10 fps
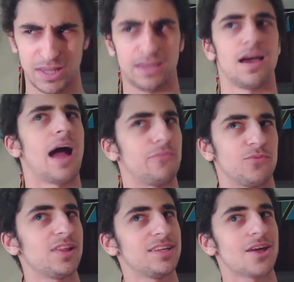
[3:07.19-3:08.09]
Like, I
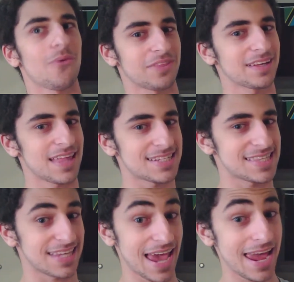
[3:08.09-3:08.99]
really don't think that's
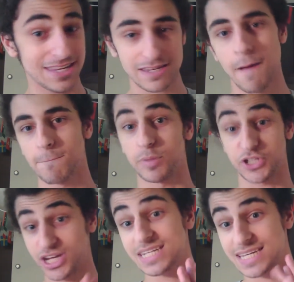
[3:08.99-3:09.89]
the case, but
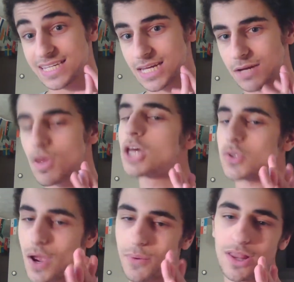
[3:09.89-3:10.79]
she insisted,
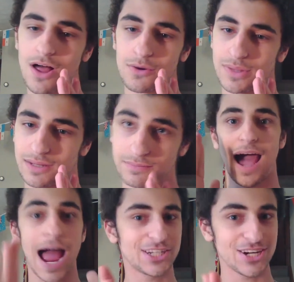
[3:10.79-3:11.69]
so I went along with it.
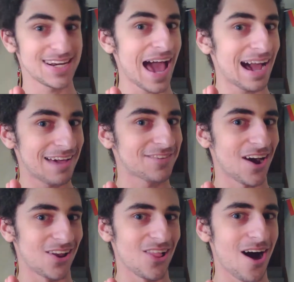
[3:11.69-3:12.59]
I should not have
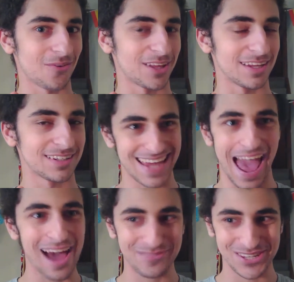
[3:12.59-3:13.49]
gone along with it.
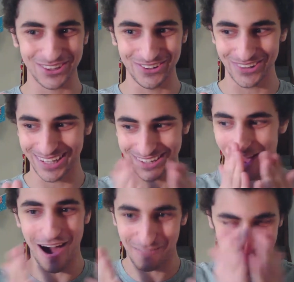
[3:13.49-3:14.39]
Absolutely
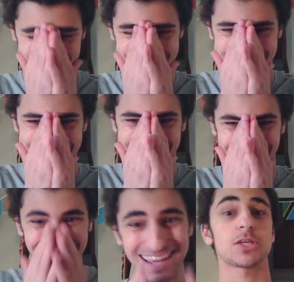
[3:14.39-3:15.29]
awful
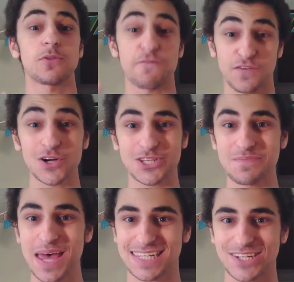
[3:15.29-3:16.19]
idea. So the first
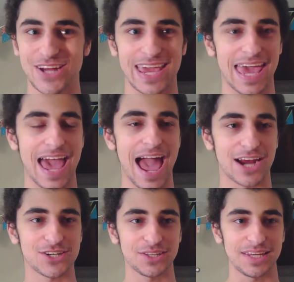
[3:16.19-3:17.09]
message I get
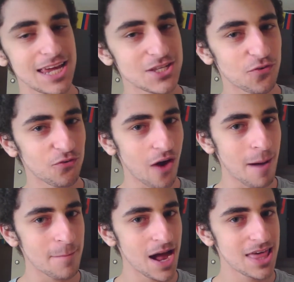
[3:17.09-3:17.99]
actually is
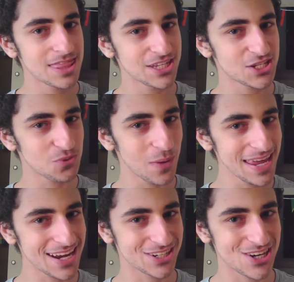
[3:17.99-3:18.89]
from the
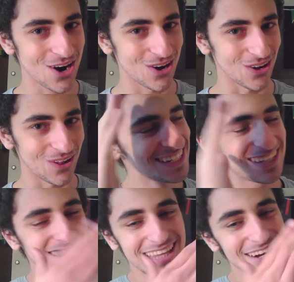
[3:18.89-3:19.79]
Swedish girl.
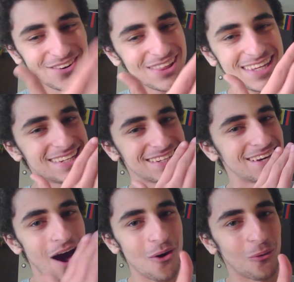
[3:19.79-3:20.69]
Literally,
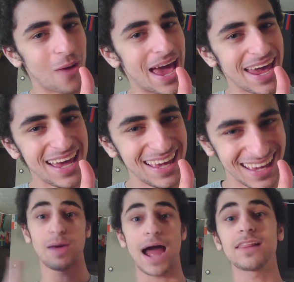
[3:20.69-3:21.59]
go away.
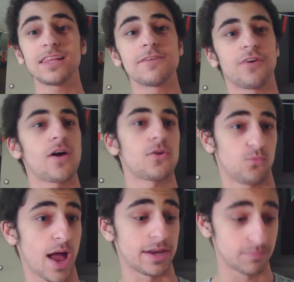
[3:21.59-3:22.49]
I leave her on
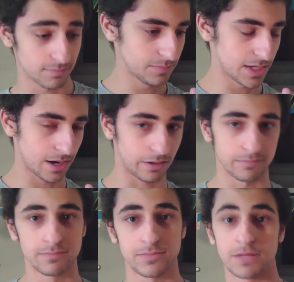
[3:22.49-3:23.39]
red, you know,
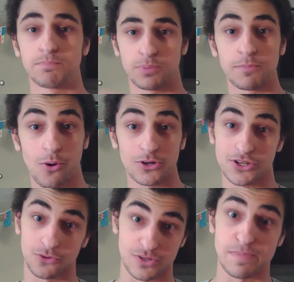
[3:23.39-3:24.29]
the
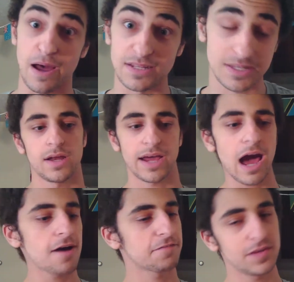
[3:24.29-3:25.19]
proportional response. And I
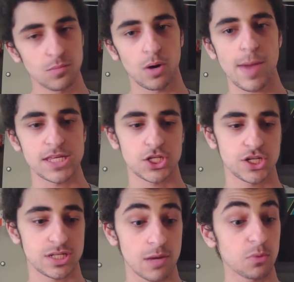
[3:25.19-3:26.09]
got a few more
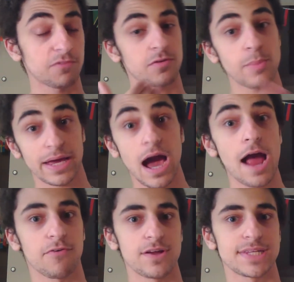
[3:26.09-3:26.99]
messages. Some were from my
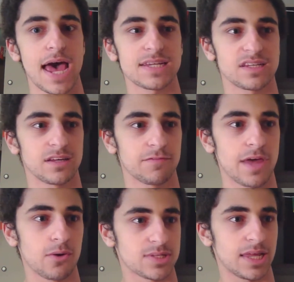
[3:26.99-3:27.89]
guy friends asking if
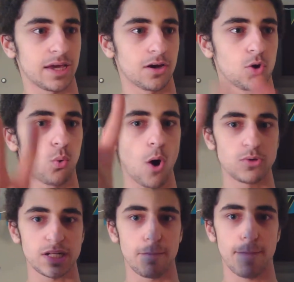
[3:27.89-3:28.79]
that was like,
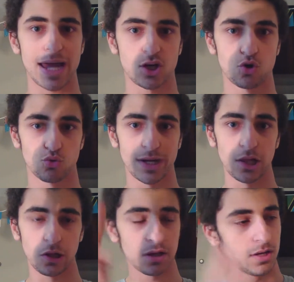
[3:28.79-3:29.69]
quote, my
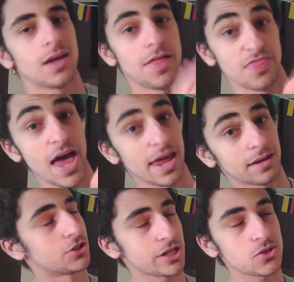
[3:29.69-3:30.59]
grill. And then,
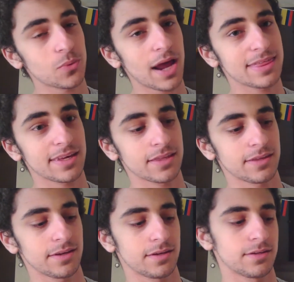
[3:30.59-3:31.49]
just when I think
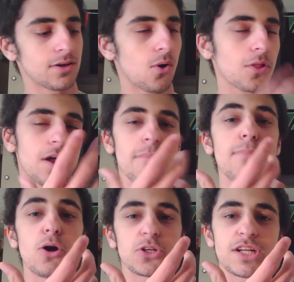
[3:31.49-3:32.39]
the whole
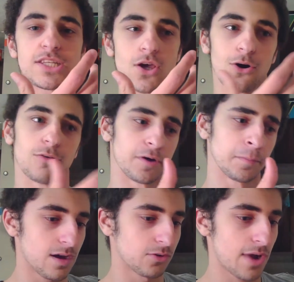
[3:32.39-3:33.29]
commotion is
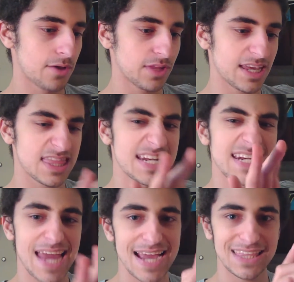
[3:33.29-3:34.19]
over, around like the
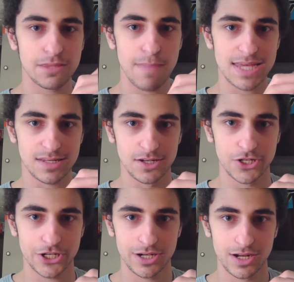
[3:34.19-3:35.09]
9th
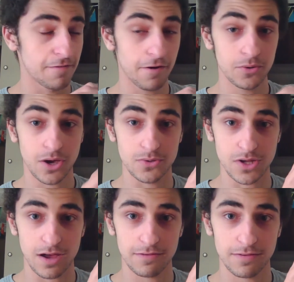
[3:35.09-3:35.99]
message, my phone goes off.